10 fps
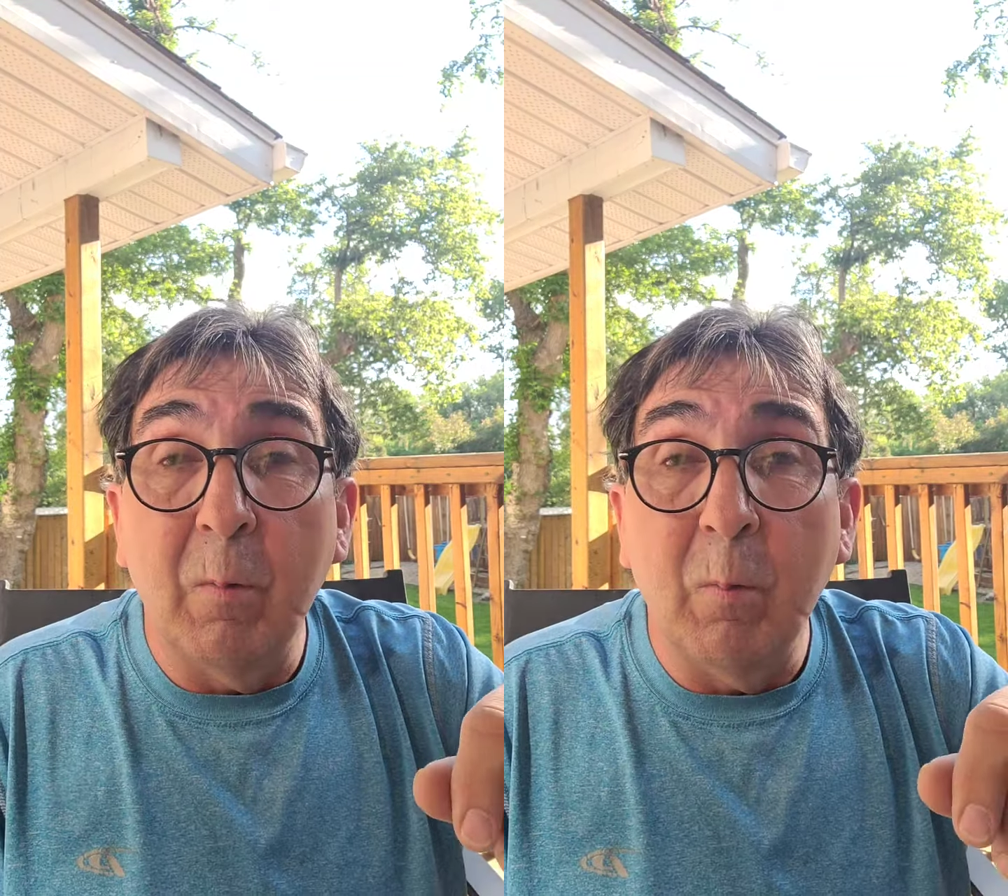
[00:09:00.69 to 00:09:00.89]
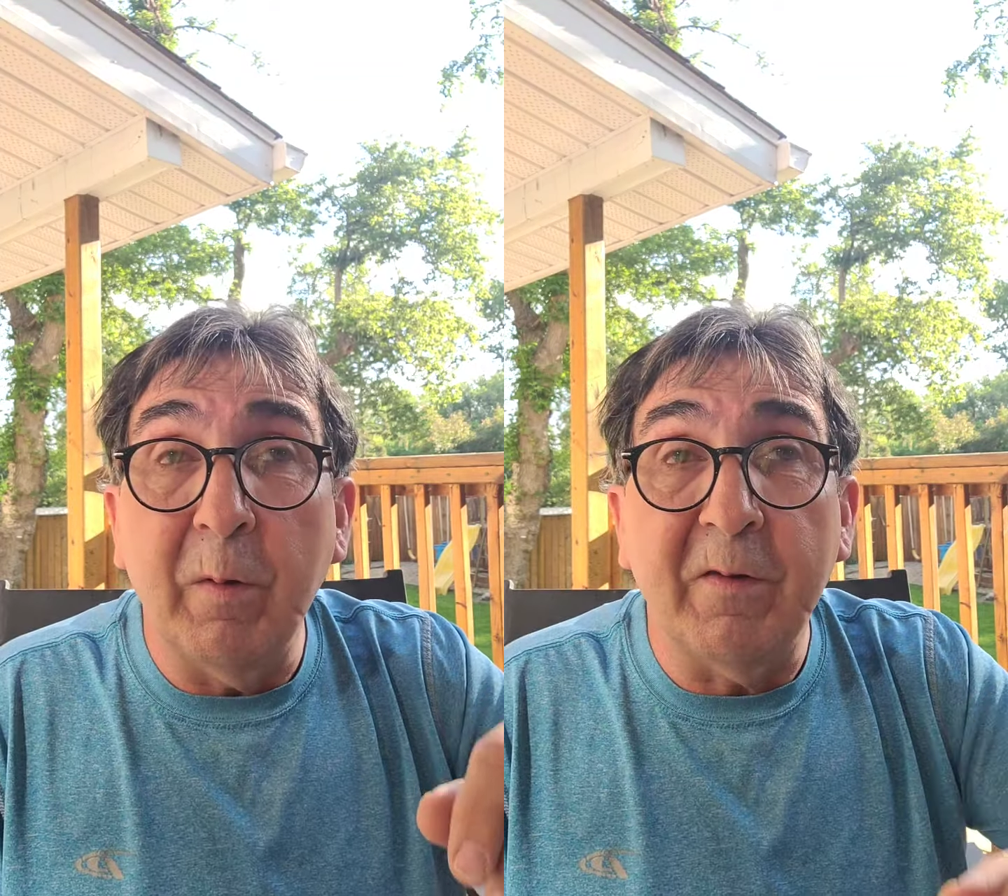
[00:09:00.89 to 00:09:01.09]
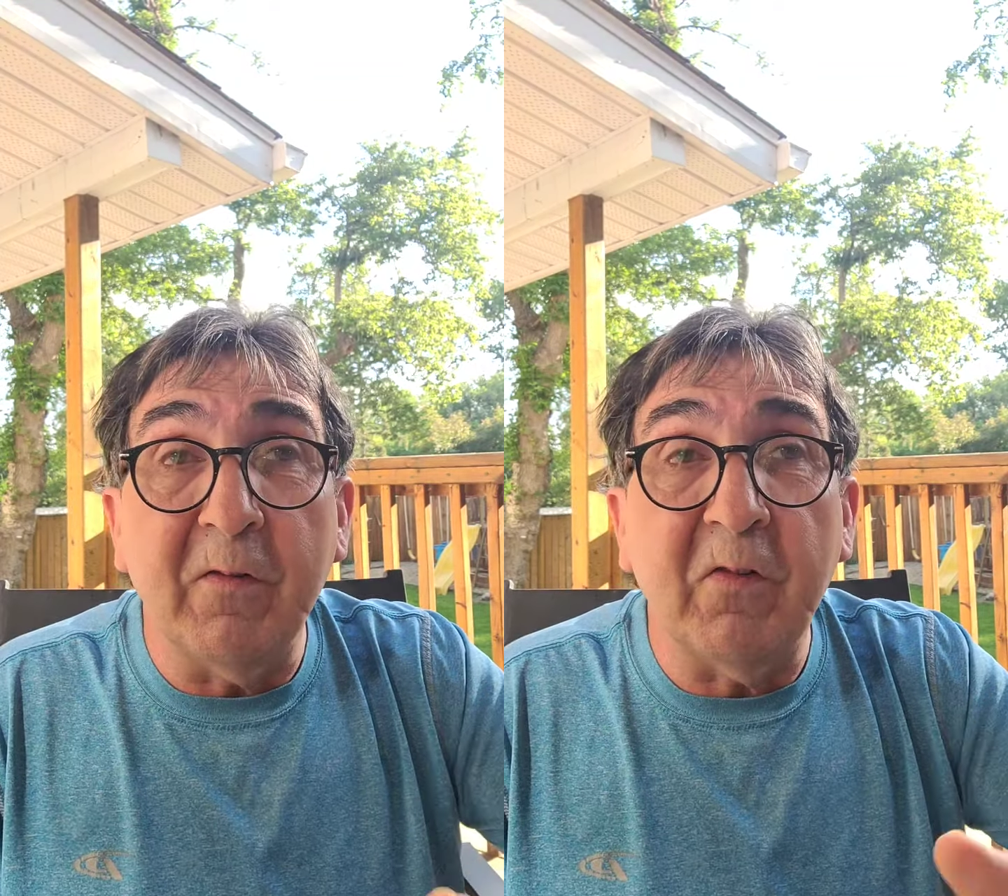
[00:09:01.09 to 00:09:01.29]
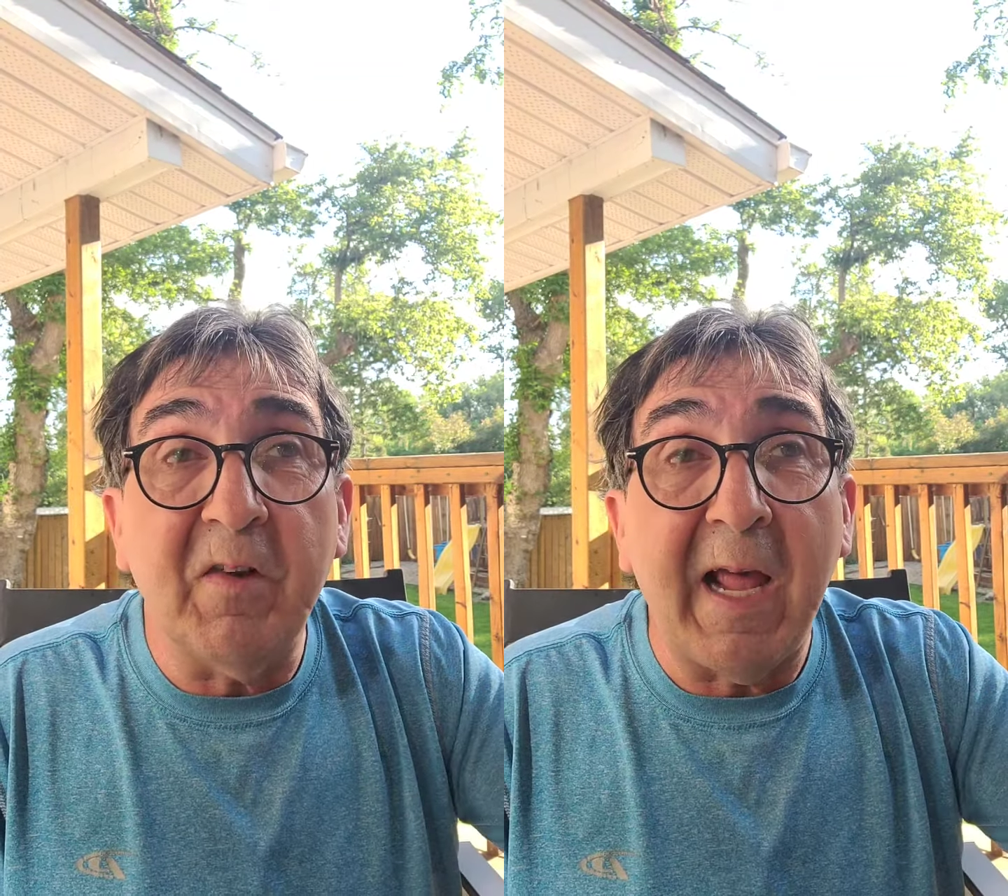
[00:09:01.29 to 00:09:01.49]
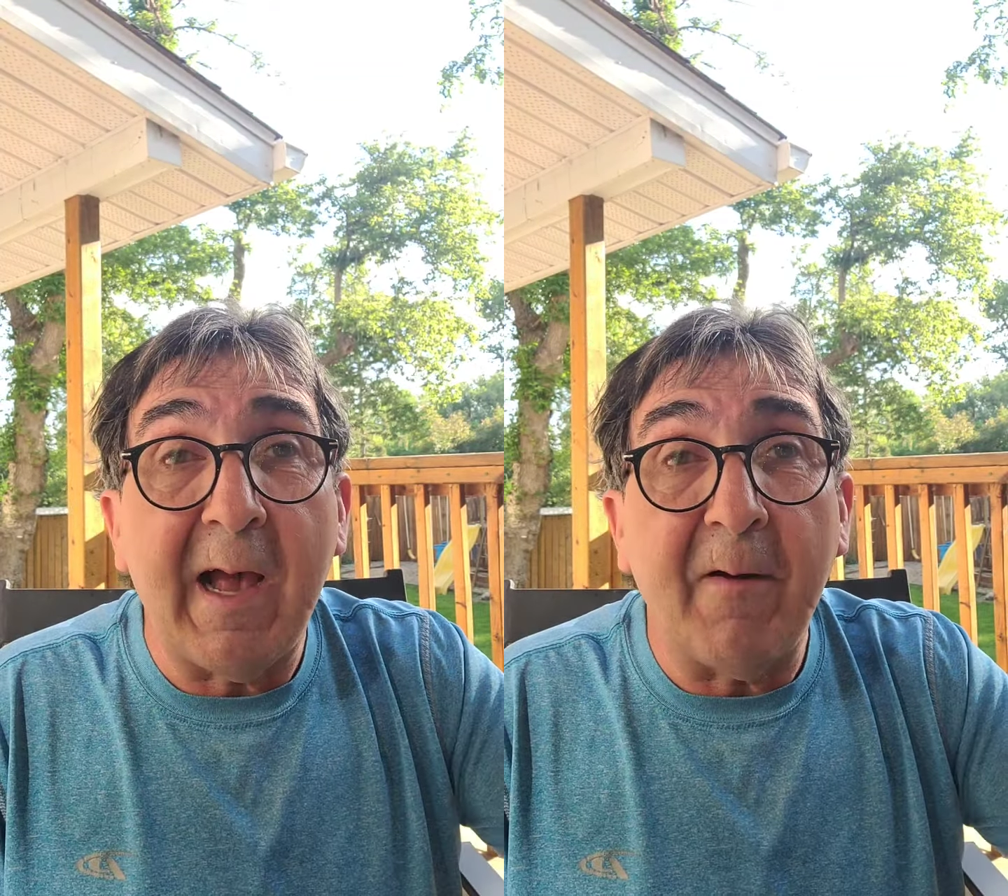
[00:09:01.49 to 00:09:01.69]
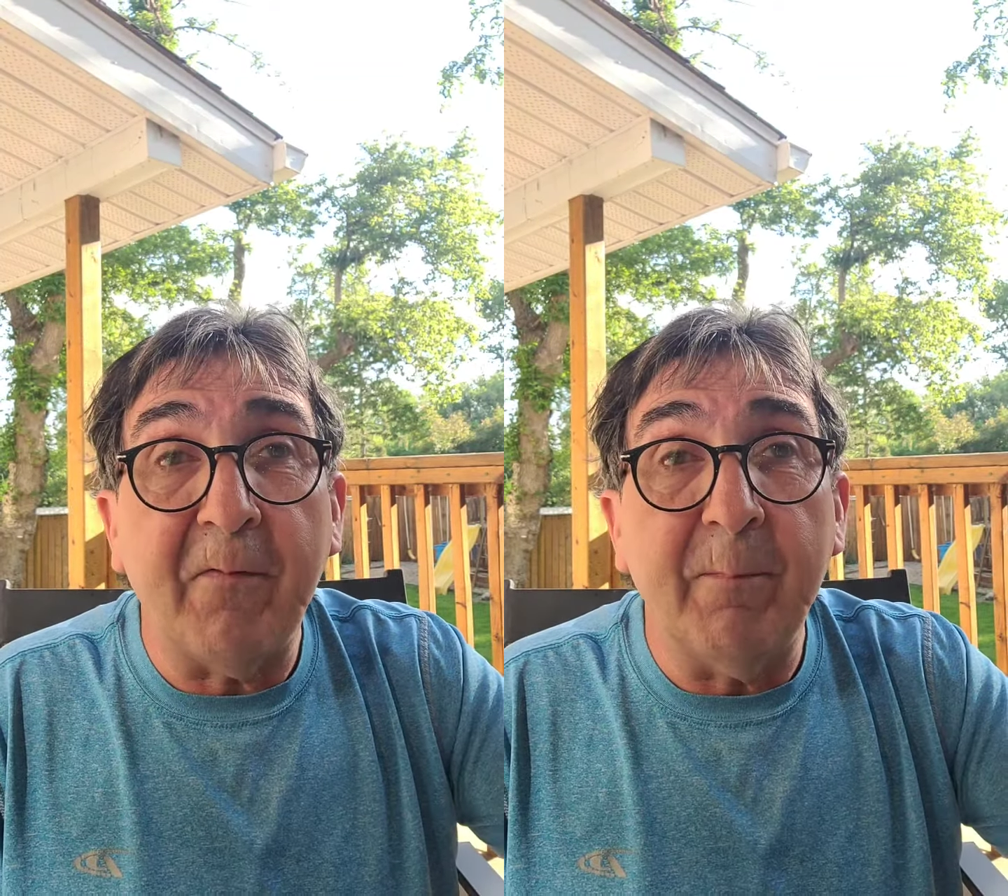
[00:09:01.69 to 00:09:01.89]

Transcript: with his staff.